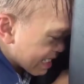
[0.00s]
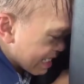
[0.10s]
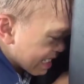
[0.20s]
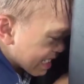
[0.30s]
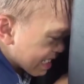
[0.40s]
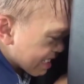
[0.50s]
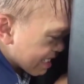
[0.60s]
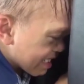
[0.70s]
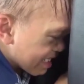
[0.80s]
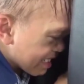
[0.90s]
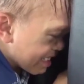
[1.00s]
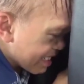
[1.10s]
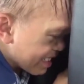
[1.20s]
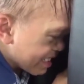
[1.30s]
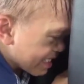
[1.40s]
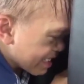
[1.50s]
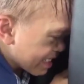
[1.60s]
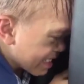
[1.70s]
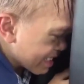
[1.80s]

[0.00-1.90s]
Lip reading: (silence)